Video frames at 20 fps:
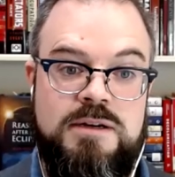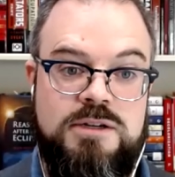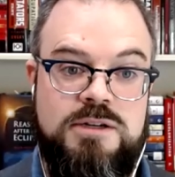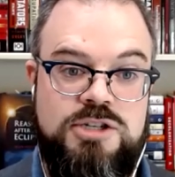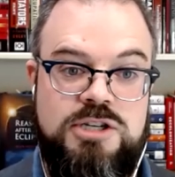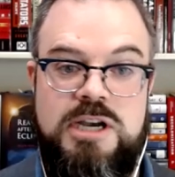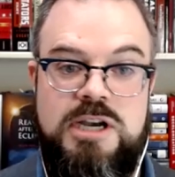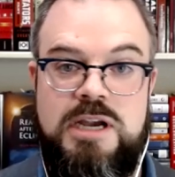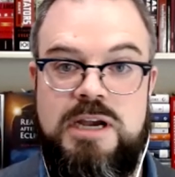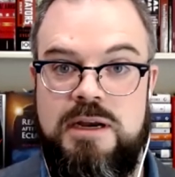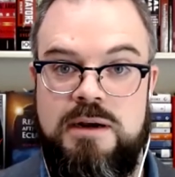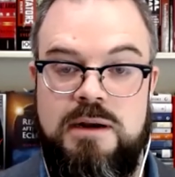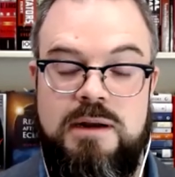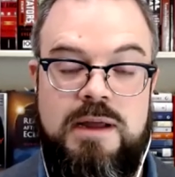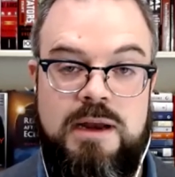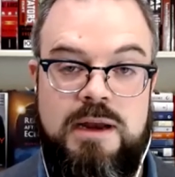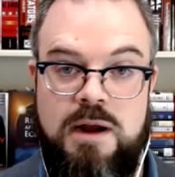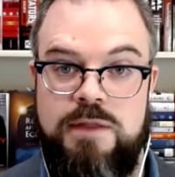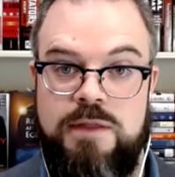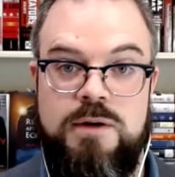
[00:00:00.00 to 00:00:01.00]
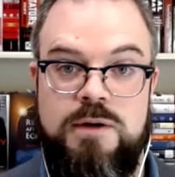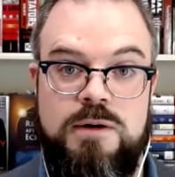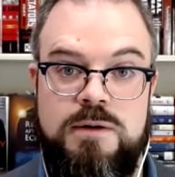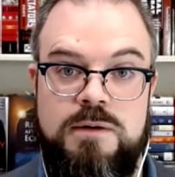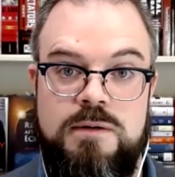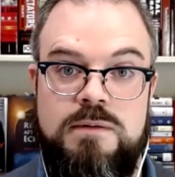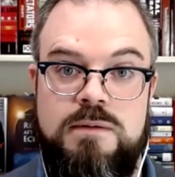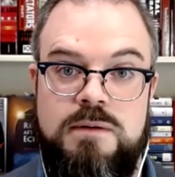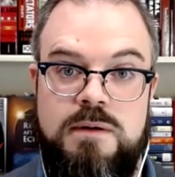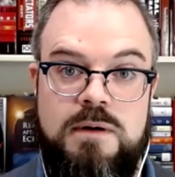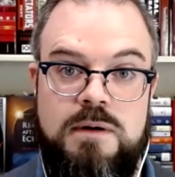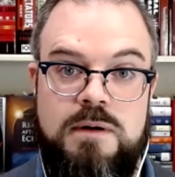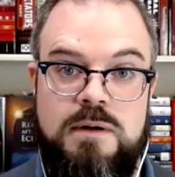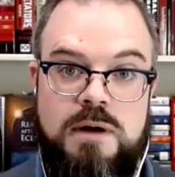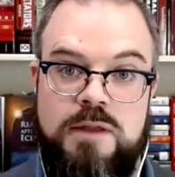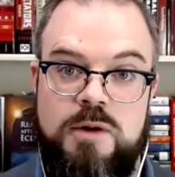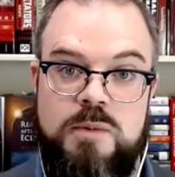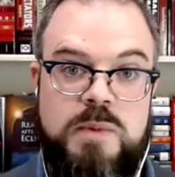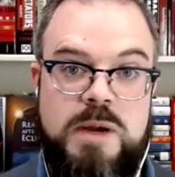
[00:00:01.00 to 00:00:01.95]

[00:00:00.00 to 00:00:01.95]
she and, and other other